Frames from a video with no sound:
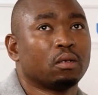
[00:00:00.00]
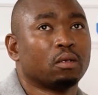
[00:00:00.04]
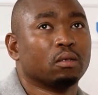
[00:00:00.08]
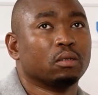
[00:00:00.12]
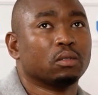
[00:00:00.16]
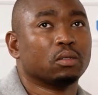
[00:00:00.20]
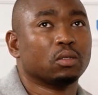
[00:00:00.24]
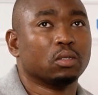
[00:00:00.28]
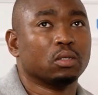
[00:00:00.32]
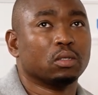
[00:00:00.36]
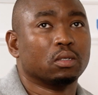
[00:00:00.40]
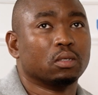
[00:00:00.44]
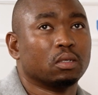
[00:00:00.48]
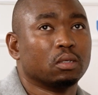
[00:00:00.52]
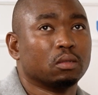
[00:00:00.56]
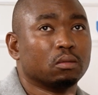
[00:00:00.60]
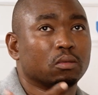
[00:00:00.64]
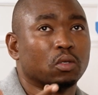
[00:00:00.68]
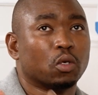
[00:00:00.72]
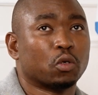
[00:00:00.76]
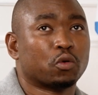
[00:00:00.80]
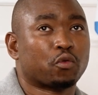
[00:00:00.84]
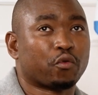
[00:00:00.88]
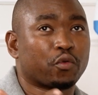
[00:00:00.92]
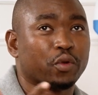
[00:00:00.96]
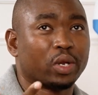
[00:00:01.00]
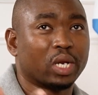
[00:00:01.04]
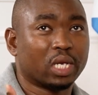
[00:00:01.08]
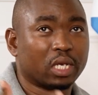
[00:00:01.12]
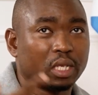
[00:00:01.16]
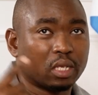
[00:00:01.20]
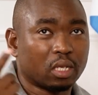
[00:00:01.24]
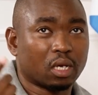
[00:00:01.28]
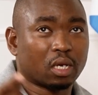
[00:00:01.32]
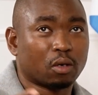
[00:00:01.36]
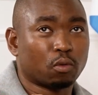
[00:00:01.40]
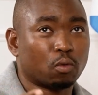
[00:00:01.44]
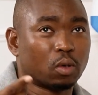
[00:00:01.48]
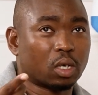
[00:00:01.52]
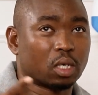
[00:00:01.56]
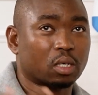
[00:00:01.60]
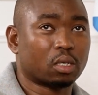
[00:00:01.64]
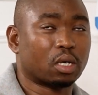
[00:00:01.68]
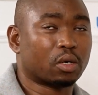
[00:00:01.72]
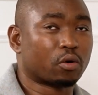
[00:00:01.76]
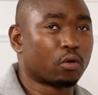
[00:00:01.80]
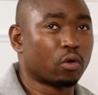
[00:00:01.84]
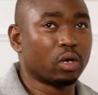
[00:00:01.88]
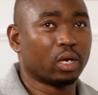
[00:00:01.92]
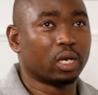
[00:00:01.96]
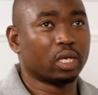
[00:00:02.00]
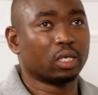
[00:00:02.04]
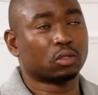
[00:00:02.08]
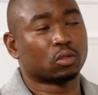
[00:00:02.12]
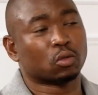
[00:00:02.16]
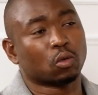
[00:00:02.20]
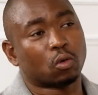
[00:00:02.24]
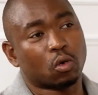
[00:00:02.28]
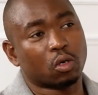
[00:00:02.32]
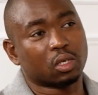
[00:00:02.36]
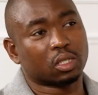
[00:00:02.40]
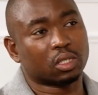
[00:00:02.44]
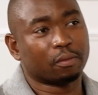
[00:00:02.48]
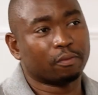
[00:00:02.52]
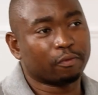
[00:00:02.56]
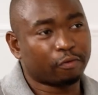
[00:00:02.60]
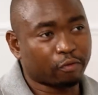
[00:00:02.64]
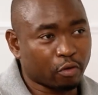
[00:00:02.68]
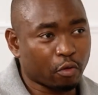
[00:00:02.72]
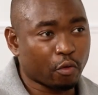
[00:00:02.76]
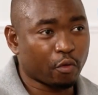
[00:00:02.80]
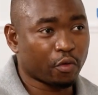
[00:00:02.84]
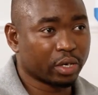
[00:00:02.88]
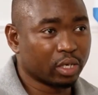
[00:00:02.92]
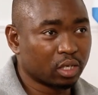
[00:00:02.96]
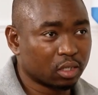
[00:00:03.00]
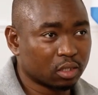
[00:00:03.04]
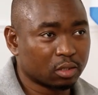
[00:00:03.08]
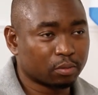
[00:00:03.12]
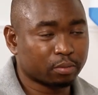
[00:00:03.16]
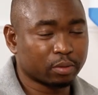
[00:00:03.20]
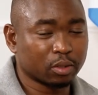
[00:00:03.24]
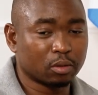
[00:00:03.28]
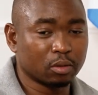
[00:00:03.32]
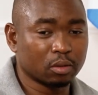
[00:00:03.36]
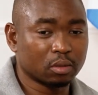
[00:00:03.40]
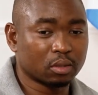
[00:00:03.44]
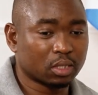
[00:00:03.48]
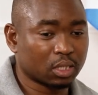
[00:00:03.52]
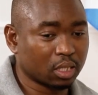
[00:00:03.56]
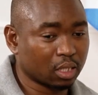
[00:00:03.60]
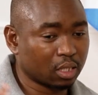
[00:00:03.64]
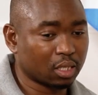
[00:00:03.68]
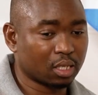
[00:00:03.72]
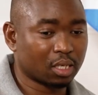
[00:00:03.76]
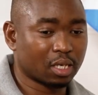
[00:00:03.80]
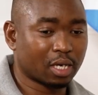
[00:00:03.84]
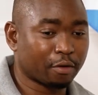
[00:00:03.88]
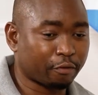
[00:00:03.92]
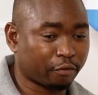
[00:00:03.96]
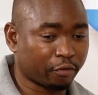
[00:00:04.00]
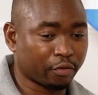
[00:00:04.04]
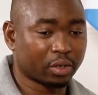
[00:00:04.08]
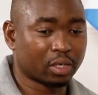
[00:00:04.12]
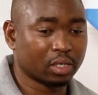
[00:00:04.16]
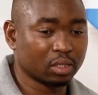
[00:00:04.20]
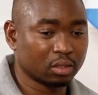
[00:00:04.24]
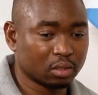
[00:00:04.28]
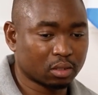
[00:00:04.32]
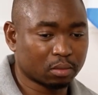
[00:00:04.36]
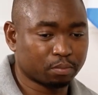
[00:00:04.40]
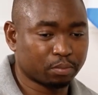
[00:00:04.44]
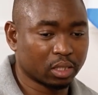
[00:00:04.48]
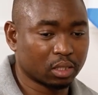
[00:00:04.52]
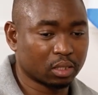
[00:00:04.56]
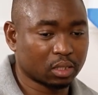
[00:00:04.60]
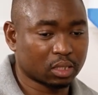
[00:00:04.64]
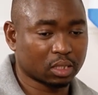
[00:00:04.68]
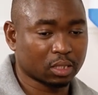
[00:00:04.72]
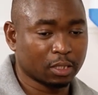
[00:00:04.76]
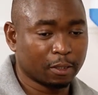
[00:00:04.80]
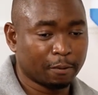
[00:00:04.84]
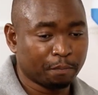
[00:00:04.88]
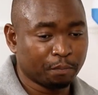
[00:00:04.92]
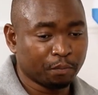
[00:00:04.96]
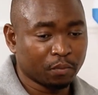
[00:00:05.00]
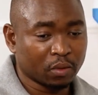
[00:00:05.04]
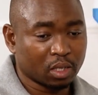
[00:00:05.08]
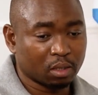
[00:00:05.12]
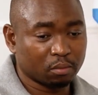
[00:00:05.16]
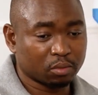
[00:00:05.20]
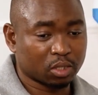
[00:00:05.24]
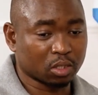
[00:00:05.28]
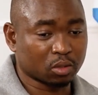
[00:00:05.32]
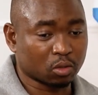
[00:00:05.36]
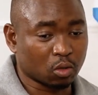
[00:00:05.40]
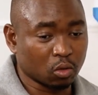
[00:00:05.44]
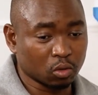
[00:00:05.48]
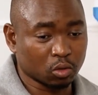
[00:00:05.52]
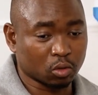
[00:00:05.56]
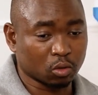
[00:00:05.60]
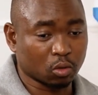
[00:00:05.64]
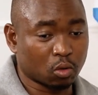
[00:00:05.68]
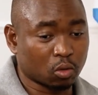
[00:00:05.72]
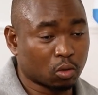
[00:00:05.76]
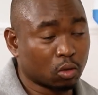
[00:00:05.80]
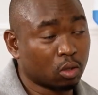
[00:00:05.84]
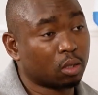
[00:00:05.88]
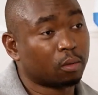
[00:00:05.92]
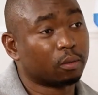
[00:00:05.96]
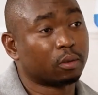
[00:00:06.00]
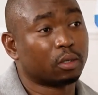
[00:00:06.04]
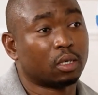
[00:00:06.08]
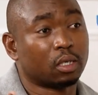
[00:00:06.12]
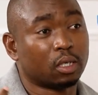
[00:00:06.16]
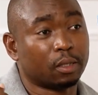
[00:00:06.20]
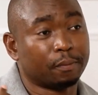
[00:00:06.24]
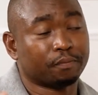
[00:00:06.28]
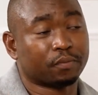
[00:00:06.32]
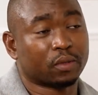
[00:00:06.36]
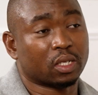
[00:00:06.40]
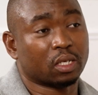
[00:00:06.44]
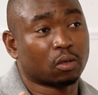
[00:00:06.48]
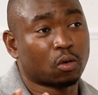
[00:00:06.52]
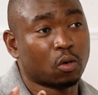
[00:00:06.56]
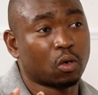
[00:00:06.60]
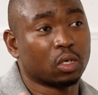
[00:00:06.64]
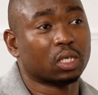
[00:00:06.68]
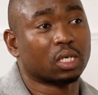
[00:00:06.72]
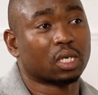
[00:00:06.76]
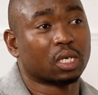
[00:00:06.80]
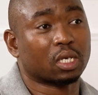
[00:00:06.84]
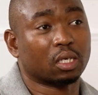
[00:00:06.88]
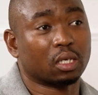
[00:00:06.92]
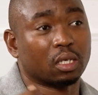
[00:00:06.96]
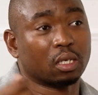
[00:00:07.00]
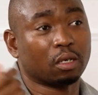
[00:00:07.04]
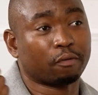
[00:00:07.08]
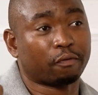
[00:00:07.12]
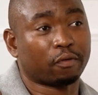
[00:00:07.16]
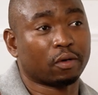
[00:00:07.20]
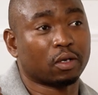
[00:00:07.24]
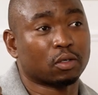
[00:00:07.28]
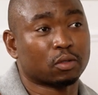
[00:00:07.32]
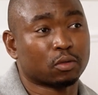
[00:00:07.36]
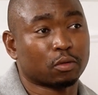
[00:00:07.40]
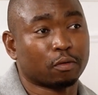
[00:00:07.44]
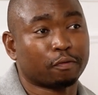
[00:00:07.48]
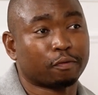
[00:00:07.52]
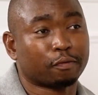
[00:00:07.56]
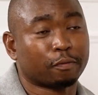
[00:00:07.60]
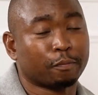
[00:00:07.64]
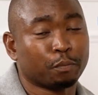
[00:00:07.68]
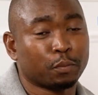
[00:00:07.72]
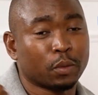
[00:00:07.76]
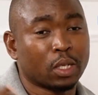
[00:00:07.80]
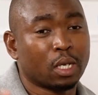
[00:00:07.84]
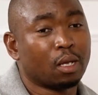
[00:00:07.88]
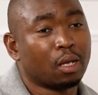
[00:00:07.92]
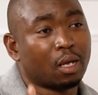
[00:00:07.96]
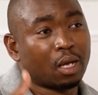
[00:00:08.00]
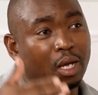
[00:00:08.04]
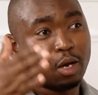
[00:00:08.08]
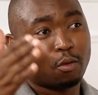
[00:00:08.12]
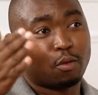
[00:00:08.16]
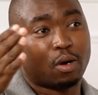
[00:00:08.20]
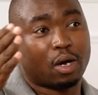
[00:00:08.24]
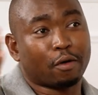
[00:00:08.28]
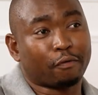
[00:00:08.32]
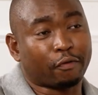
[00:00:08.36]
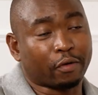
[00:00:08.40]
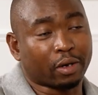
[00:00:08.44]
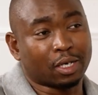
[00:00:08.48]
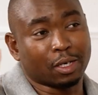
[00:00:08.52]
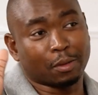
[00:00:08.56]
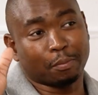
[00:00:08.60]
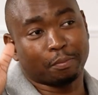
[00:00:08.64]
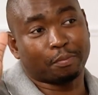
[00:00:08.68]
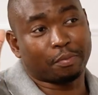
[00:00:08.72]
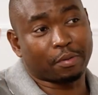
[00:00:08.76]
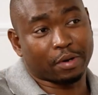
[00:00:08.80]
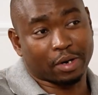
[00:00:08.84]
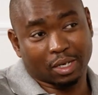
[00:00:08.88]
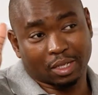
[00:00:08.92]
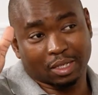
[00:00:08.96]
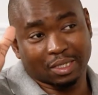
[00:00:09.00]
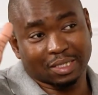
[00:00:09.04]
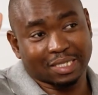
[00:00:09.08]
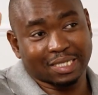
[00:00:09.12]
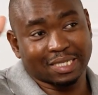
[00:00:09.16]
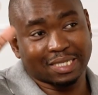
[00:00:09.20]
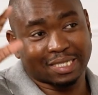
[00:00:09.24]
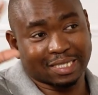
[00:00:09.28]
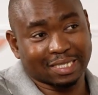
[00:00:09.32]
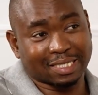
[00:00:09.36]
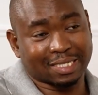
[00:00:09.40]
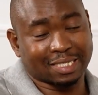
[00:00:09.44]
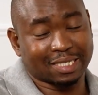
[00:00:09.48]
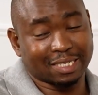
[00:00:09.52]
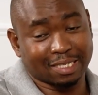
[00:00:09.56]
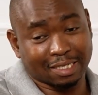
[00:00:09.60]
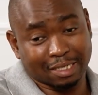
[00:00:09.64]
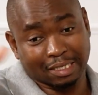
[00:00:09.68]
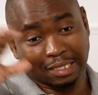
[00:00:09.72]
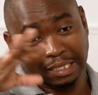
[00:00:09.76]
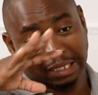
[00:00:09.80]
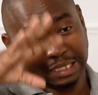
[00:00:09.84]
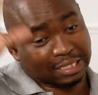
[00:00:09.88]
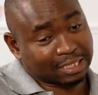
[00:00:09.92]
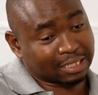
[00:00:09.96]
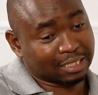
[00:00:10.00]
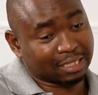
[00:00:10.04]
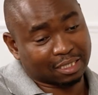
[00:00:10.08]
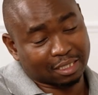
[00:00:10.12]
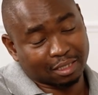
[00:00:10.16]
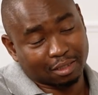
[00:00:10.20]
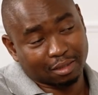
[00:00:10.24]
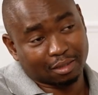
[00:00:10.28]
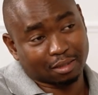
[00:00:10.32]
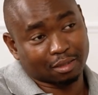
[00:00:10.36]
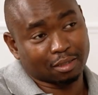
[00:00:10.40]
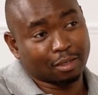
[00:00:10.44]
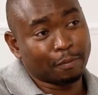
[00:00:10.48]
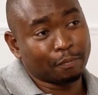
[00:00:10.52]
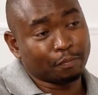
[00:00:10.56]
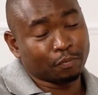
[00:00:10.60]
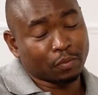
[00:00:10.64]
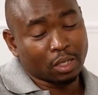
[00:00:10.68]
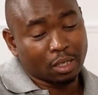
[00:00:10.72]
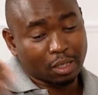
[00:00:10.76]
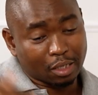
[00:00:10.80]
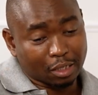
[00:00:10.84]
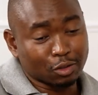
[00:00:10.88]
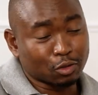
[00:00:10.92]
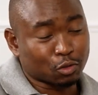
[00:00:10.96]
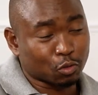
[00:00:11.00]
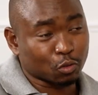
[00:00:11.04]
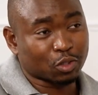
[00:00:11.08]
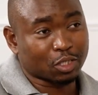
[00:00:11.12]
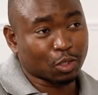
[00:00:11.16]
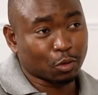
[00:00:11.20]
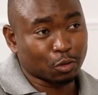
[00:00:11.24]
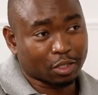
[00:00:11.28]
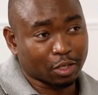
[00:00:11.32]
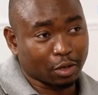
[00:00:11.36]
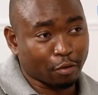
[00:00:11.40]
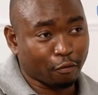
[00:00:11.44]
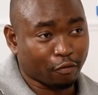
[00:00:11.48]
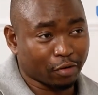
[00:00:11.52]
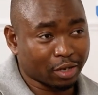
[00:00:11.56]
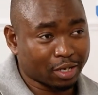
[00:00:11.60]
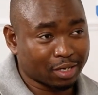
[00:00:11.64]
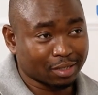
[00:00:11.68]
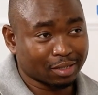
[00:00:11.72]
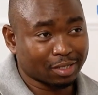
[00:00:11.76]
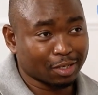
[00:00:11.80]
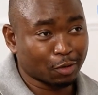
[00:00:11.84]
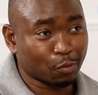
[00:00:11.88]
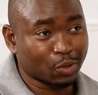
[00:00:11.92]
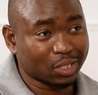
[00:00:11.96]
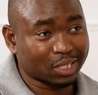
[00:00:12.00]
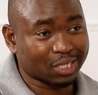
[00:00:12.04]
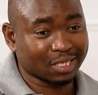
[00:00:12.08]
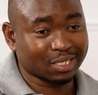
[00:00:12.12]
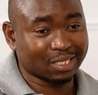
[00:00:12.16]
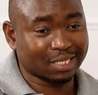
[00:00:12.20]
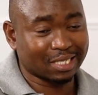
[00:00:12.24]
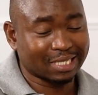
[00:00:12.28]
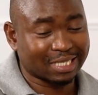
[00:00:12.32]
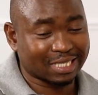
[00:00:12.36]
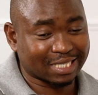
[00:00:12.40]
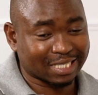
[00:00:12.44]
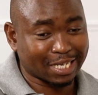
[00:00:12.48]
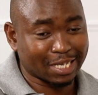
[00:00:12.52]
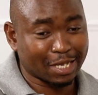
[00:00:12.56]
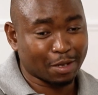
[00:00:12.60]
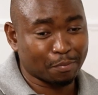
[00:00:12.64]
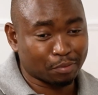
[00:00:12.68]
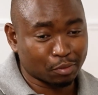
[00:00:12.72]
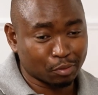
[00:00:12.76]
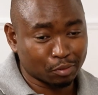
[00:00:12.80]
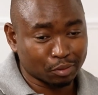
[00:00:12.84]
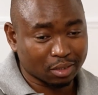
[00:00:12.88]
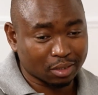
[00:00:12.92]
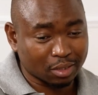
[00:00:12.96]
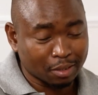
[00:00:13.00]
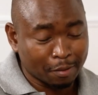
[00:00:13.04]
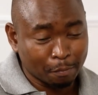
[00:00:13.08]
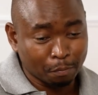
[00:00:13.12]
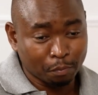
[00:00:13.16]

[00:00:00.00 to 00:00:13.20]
not really, I don't like to call them foreigners because they are Africans, but just going to call it an influx of our African brothers and sisters into South Africa? Then what does that say about